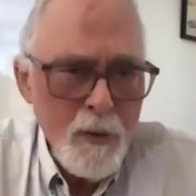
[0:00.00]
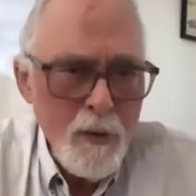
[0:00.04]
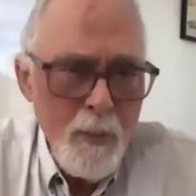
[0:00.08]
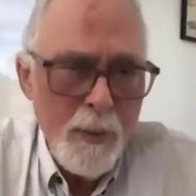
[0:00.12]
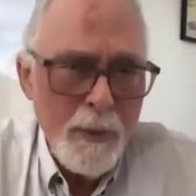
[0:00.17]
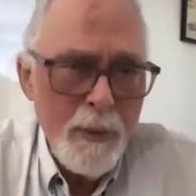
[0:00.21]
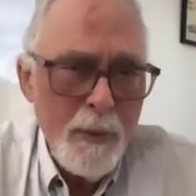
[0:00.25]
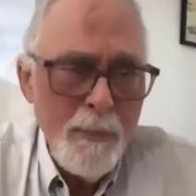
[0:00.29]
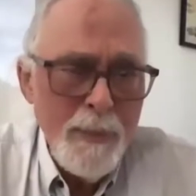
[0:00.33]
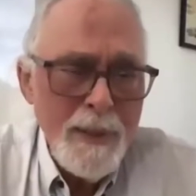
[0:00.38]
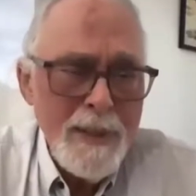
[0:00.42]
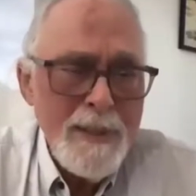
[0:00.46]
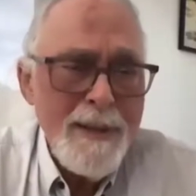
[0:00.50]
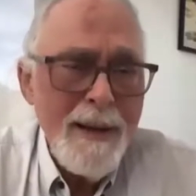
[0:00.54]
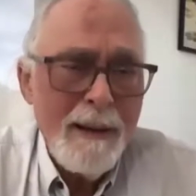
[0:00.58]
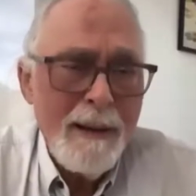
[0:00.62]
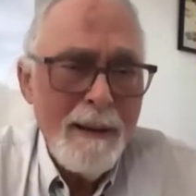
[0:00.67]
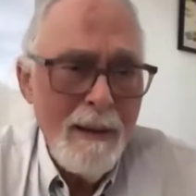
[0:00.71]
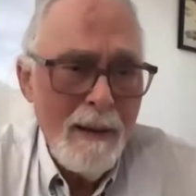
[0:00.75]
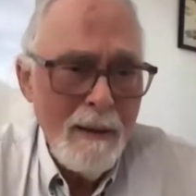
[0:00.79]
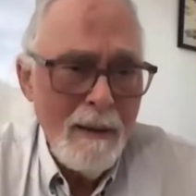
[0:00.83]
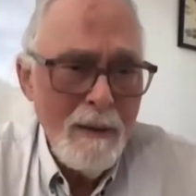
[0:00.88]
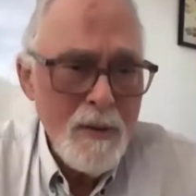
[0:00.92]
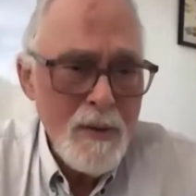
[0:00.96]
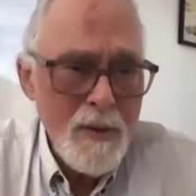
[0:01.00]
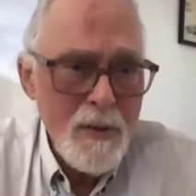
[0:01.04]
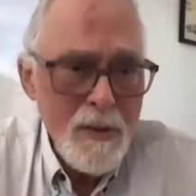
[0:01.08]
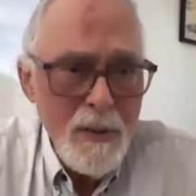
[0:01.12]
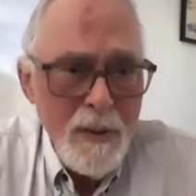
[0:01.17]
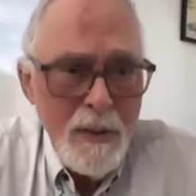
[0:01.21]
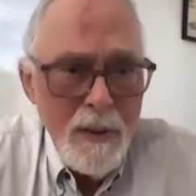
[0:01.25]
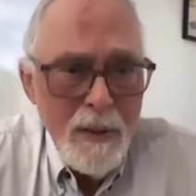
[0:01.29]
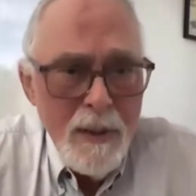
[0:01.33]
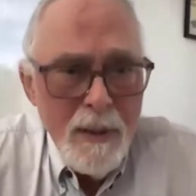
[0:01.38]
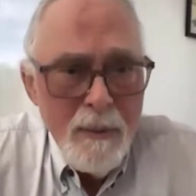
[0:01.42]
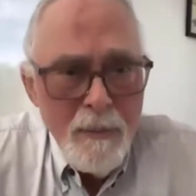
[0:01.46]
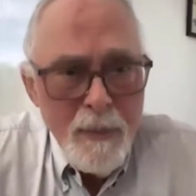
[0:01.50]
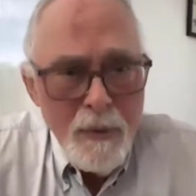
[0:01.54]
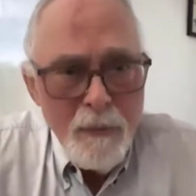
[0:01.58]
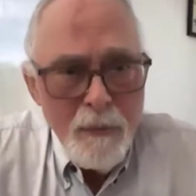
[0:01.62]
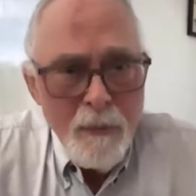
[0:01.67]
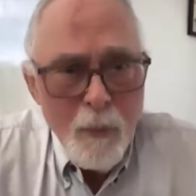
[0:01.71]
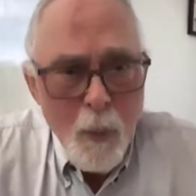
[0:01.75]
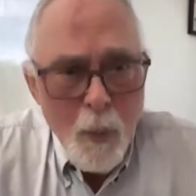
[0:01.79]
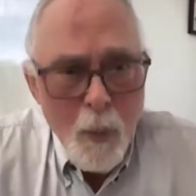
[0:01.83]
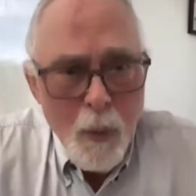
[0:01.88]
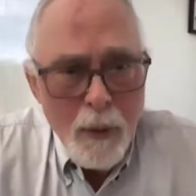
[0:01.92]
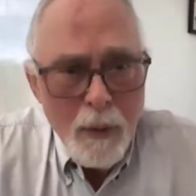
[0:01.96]
It's probably going to be decades
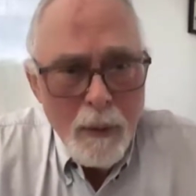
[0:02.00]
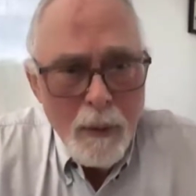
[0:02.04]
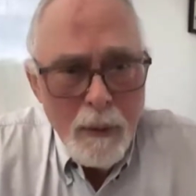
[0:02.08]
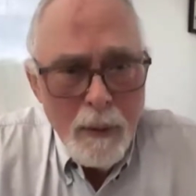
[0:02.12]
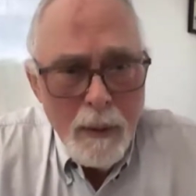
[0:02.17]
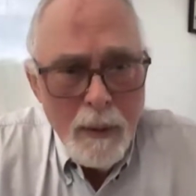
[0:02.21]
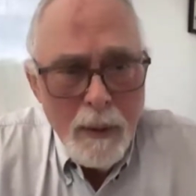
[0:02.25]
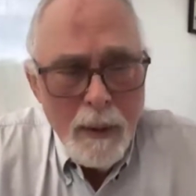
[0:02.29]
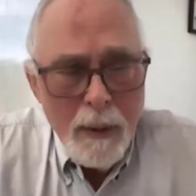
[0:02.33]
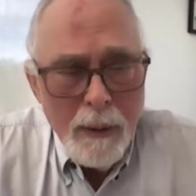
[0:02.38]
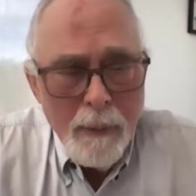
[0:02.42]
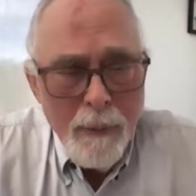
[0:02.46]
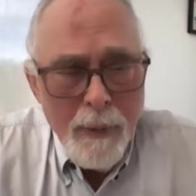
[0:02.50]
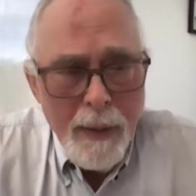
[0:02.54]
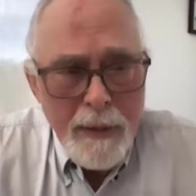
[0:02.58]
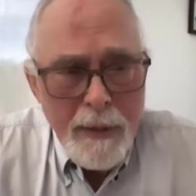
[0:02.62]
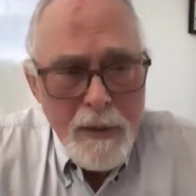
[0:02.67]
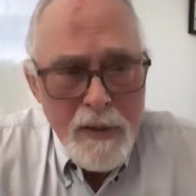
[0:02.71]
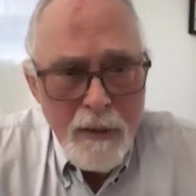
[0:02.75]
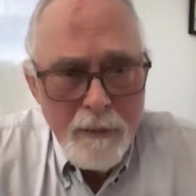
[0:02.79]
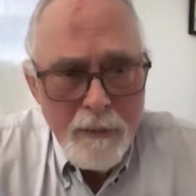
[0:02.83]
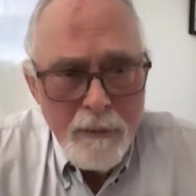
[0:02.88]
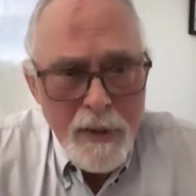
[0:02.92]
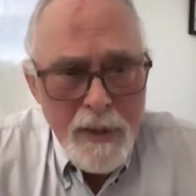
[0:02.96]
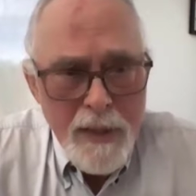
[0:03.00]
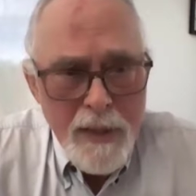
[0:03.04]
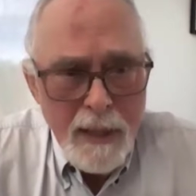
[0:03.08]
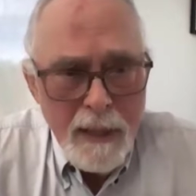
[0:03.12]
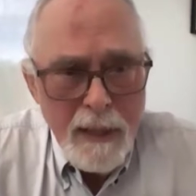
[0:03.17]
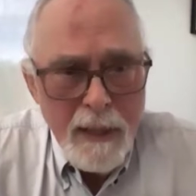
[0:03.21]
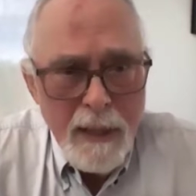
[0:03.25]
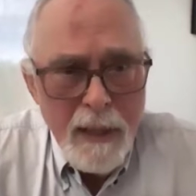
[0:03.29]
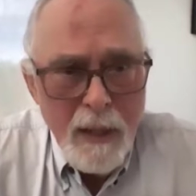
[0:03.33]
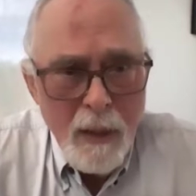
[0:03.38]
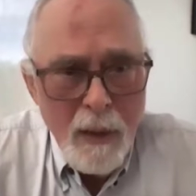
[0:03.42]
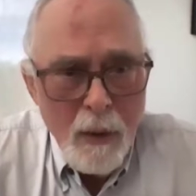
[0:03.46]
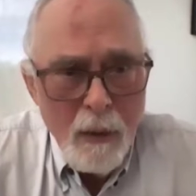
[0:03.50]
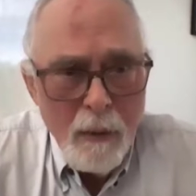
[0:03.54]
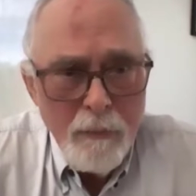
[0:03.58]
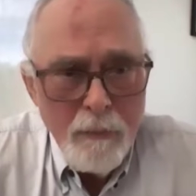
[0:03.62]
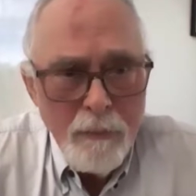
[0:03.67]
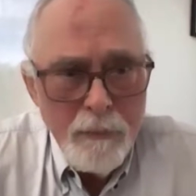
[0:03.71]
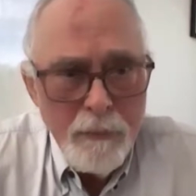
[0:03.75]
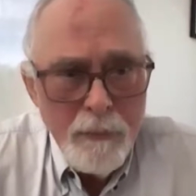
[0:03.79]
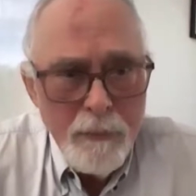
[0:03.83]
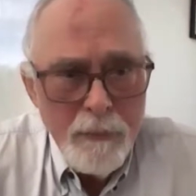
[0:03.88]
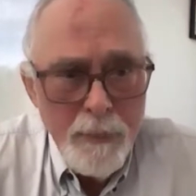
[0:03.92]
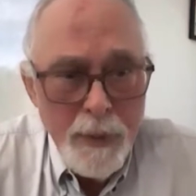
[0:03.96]
before that's ever taken care
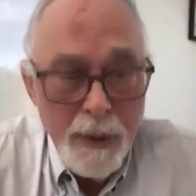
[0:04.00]
of.